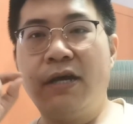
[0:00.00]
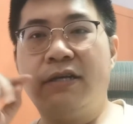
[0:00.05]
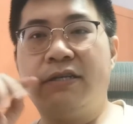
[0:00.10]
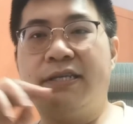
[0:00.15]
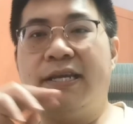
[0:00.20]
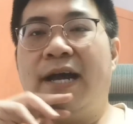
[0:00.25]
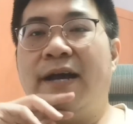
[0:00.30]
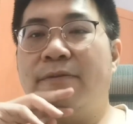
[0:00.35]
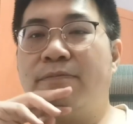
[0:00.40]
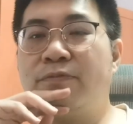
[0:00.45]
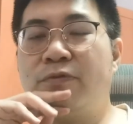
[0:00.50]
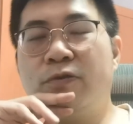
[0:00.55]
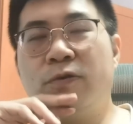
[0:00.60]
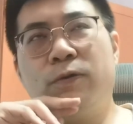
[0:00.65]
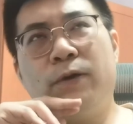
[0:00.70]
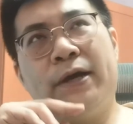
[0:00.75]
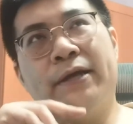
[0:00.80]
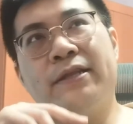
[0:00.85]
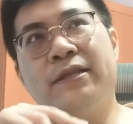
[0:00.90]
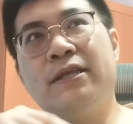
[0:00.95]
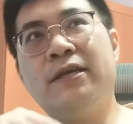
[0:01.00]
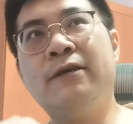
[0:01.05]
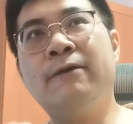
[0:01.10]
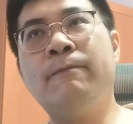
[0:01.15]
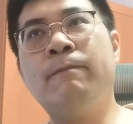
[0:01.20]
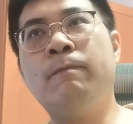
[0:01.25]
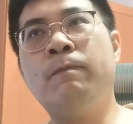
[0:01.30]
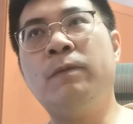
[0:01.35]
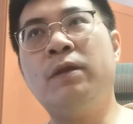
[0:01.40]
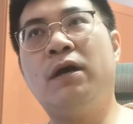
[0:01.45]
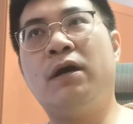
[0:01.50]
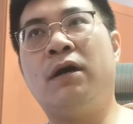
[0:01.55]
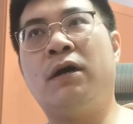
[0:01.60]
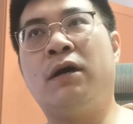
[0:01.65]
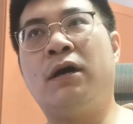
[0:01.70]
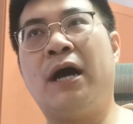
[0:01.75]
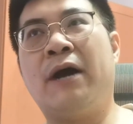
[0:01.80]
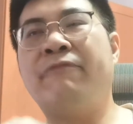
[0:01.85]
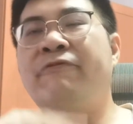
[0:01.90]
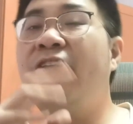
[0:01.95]
Yeah, so I think
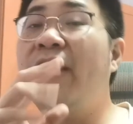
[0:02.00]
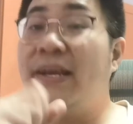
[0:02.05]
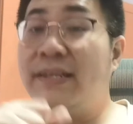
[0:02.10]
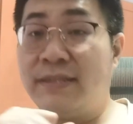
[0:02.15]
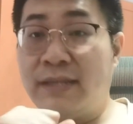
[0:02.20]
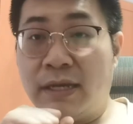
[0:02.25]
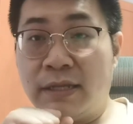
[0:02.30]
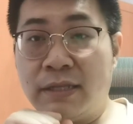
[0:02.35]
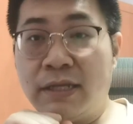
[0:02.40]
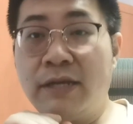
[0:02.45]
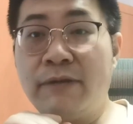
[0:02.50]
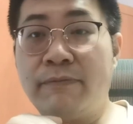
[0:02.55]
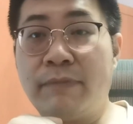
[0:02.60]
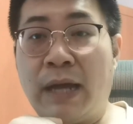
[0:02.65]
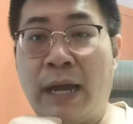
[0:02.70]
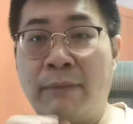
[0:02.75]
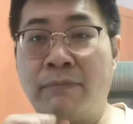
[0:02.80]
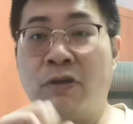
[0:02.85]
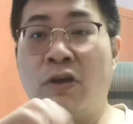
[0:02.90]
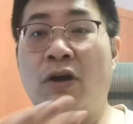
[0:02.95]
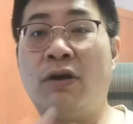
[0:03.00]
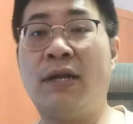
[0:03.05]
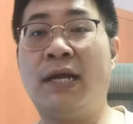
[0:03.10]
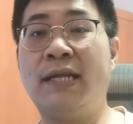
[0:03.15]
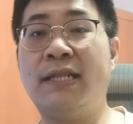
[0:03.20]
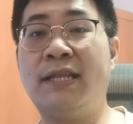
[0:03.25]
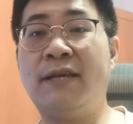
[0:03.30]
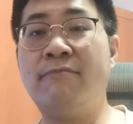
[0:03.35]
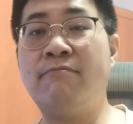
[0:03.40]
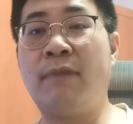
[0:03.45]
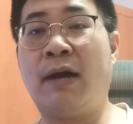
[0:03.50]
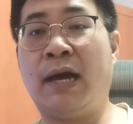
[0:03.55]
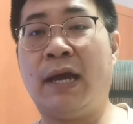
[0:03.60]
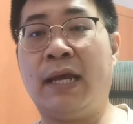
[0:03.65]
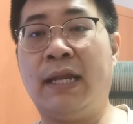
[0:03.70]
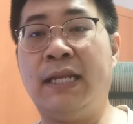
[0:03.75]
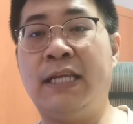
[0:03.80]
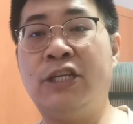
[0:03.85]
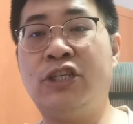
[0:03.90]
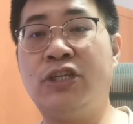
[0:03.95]
I'm very excited. I'm collecting
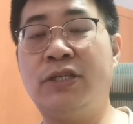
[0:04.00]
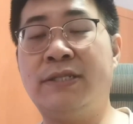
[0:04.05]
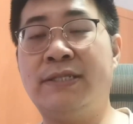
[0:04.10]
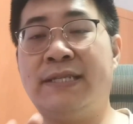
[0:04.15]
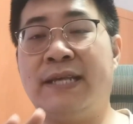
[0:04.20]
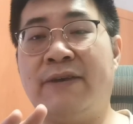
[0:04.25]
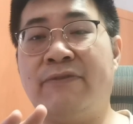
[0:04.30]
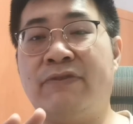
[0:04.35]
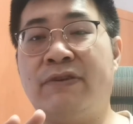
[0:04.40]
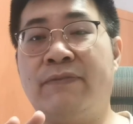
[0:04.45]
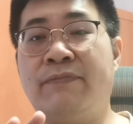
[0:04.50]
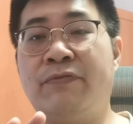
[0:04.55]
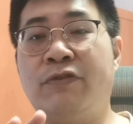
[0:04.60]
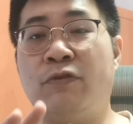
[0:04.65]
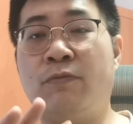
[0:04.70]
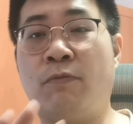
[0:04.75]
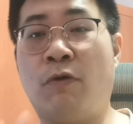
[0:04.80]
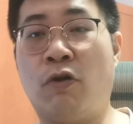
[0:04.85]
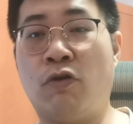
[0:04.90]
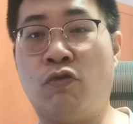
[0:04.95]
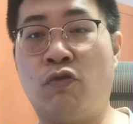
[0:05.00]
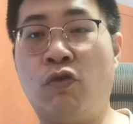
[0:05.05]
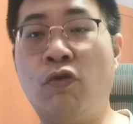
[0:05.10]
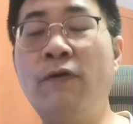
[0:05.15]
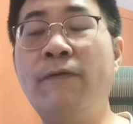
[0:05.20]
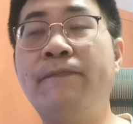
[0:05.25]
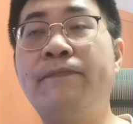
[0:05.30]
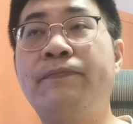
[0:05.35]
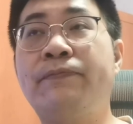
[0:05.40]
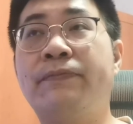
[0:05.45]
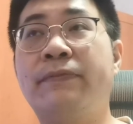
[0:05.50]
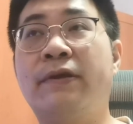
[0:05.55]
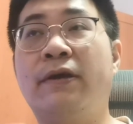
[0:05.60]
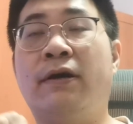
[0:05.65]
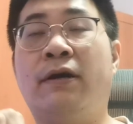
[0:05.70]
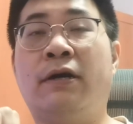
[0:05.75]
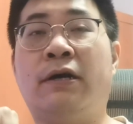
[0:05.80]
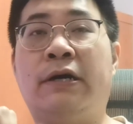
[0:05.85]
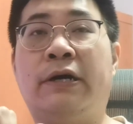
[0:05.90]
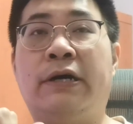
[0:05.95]
my Legion 7 tomorrow.
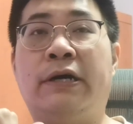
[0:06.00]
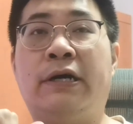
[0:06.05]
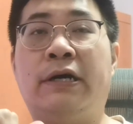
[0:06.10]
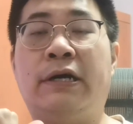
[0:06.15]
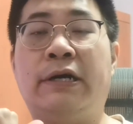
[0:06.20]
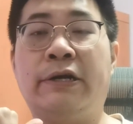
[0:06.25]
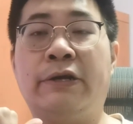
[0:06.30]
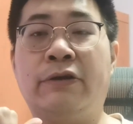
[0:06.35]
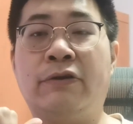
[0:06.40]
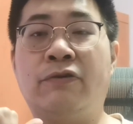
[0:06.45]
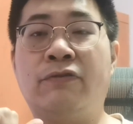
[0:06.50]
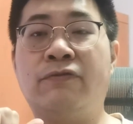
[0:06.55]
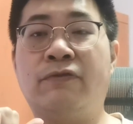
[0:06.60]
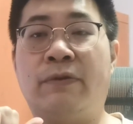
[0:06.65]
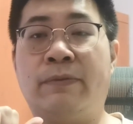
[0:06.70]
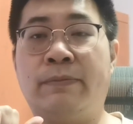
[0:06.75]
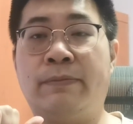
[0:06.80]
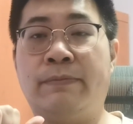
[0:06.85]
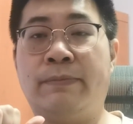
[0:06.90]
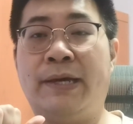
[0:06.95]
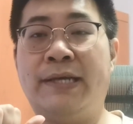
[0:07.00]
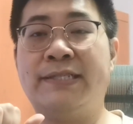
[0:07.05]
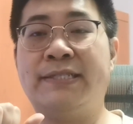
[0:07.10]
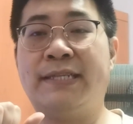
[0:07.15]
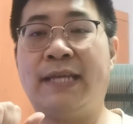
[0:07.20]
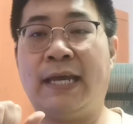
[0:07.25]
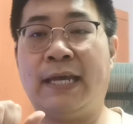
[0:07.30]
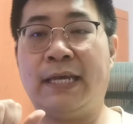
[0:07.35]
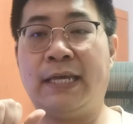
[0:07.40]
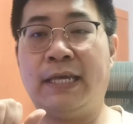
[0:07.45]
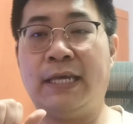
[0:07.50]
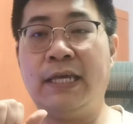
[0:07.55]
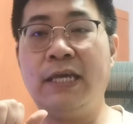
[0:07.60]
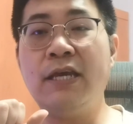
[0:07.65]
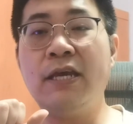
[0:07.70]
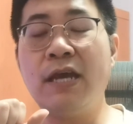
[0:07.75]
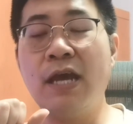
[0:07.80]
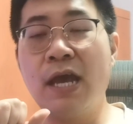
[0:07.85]
From Best Tanky.